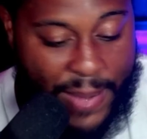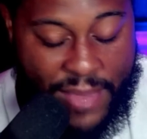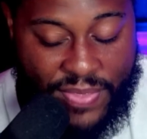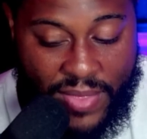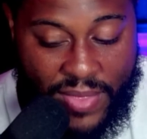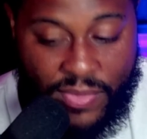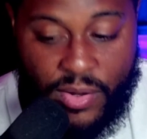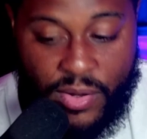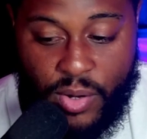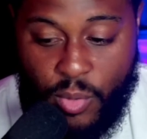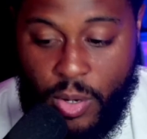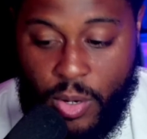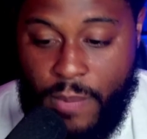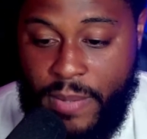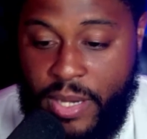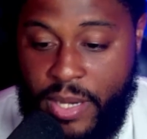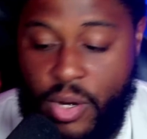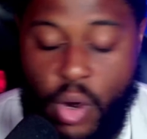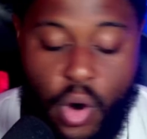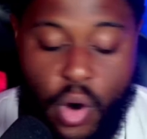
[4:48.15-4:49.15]
think they're going to be
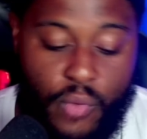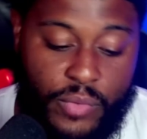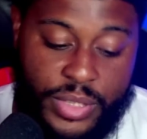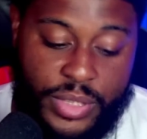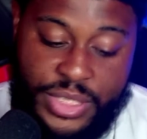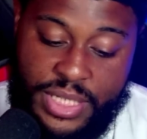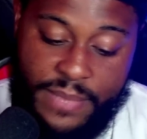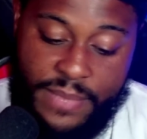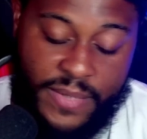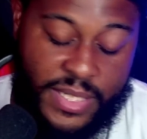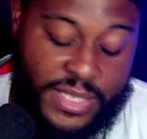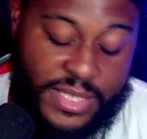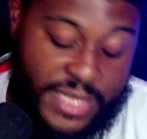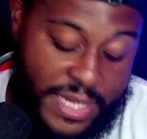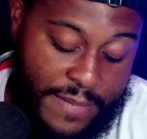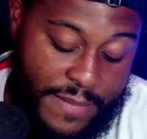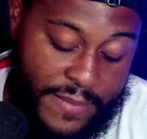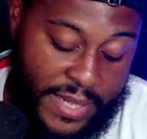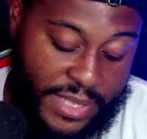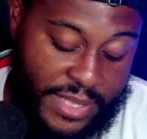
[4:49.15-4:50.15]
an overachieving
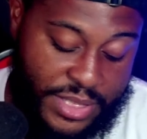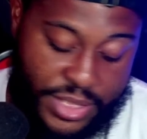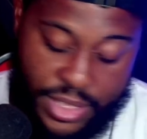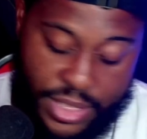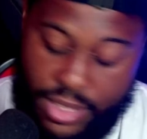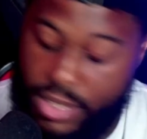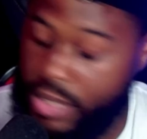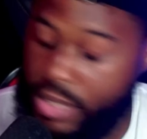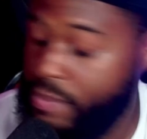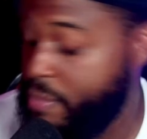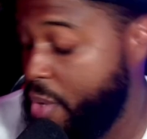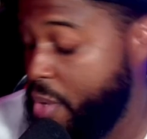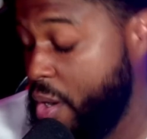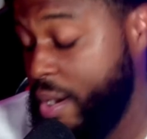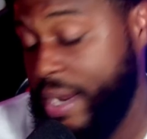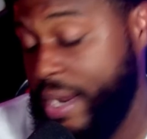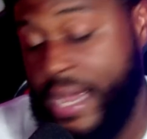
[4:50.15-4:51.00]
team next year, barring